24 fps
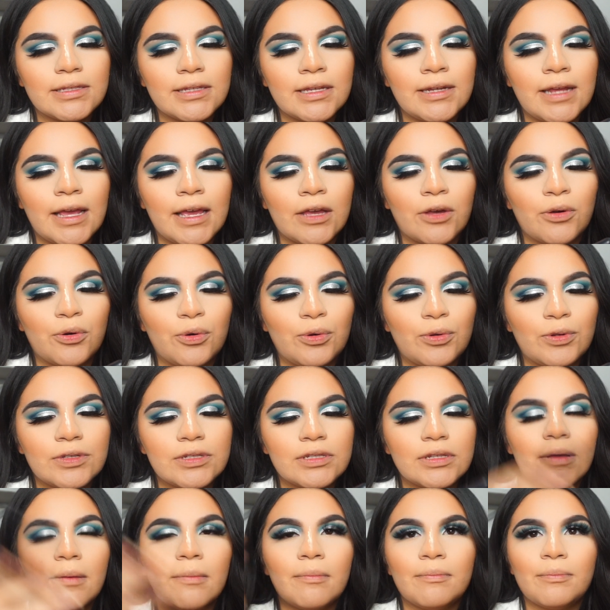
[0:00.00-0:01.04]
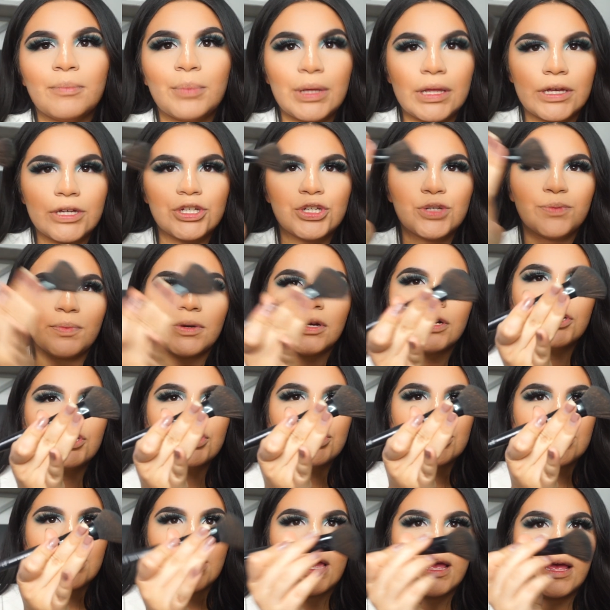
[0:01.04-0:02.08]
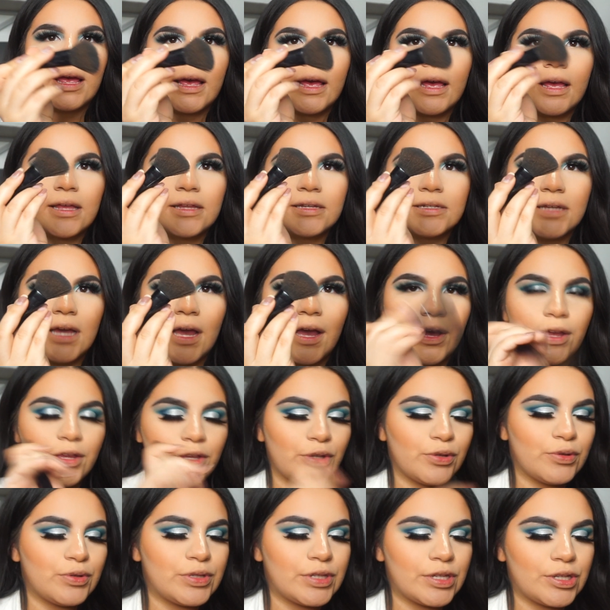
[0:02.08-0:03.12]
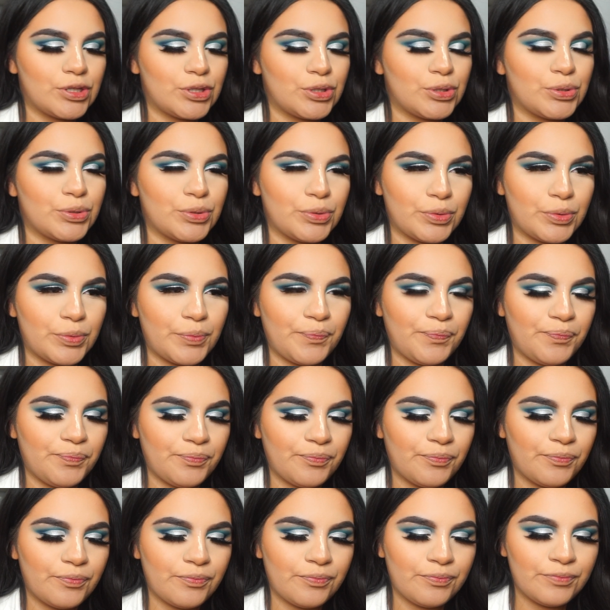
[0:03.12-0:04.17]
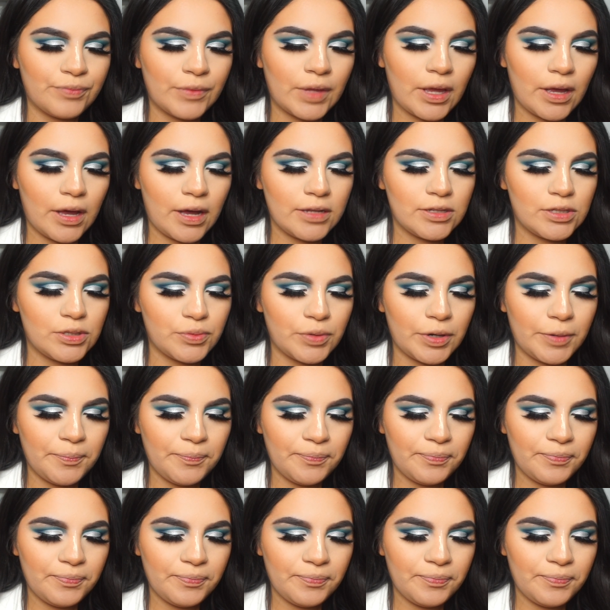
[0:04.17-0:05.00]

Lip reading: an Ingold blush brush, and I use it to contour.